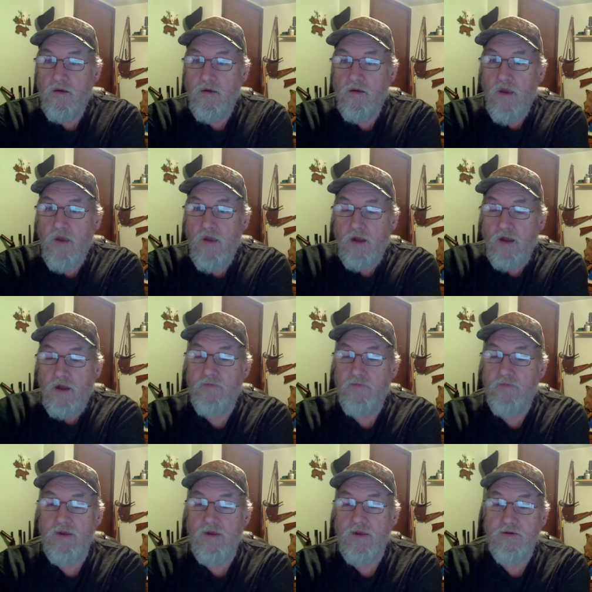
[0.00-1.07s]
Yeah. I didn't even
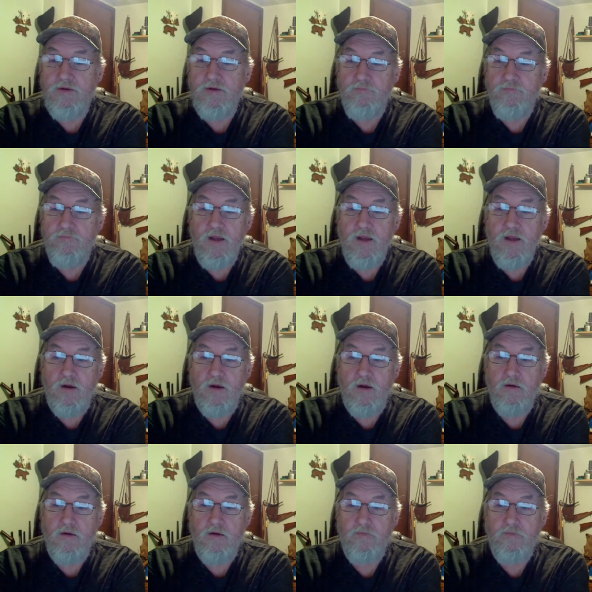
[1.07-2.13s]
see you jump in there,
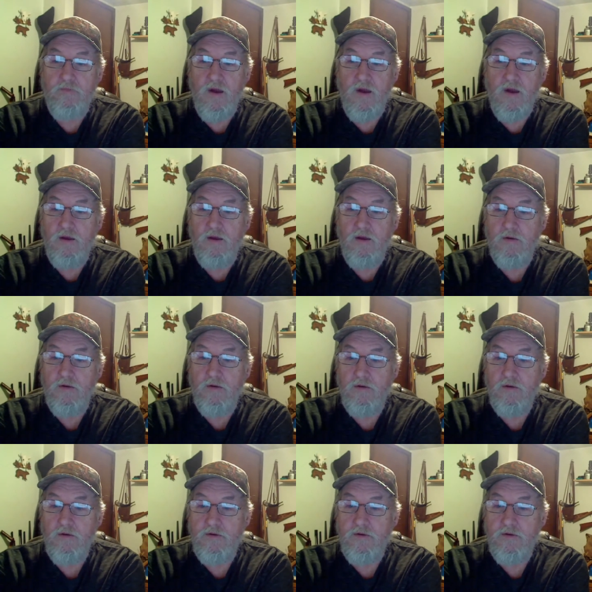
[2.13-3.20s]
Frank.
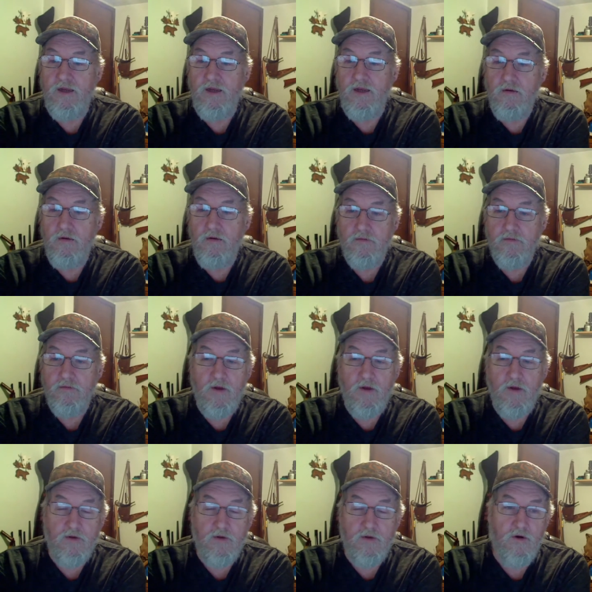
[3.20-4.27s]
Tina. My
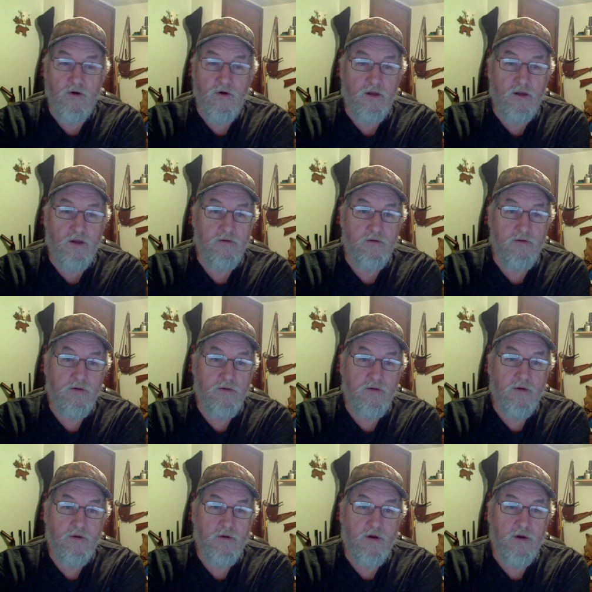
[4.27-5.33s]
God.
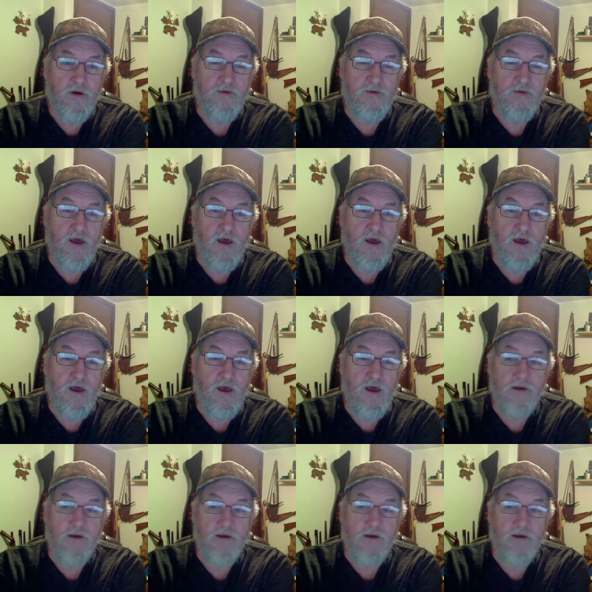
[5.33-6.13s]
I'm slacking.